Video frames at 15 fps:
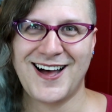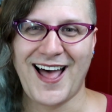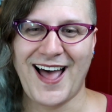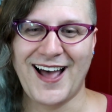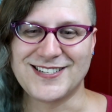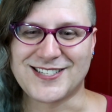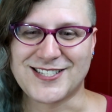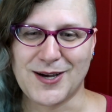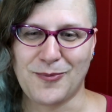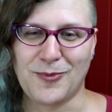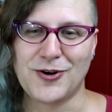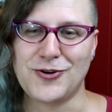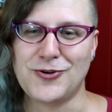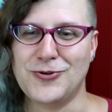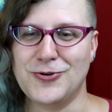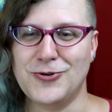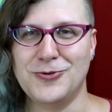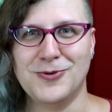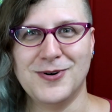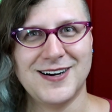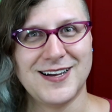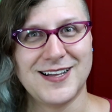As someone
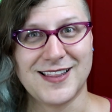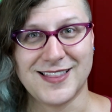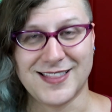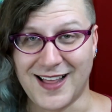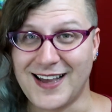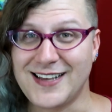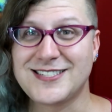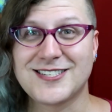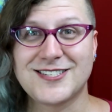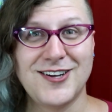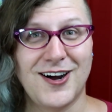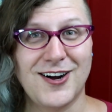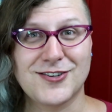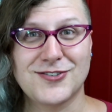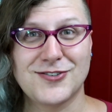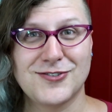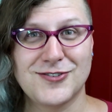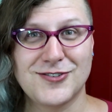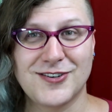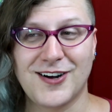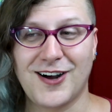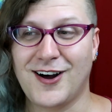who likes
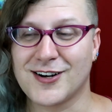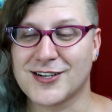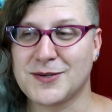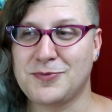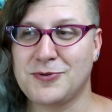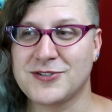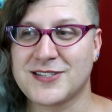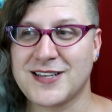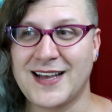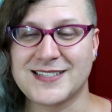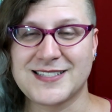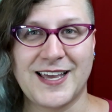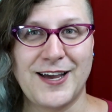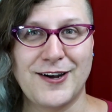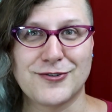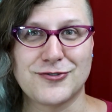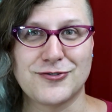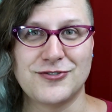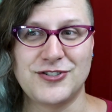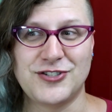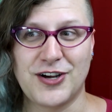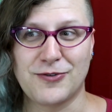Doctor Octopus as a character
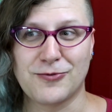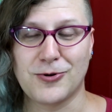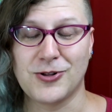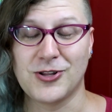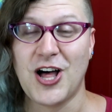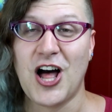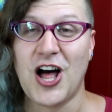in general,